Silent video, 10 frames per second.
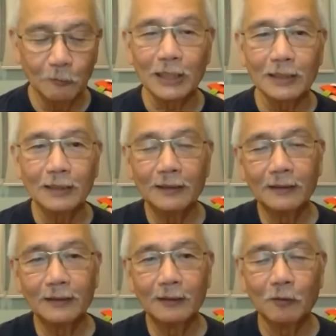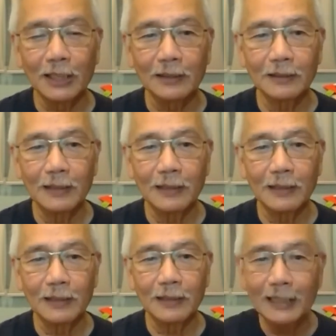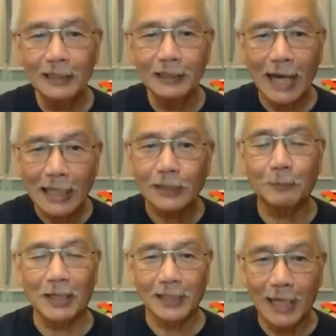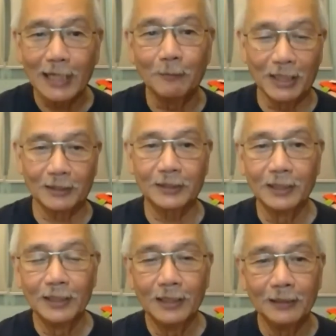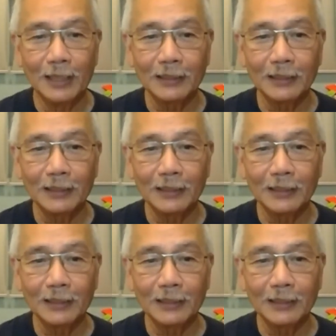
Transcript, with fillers: What what what are the aspects elements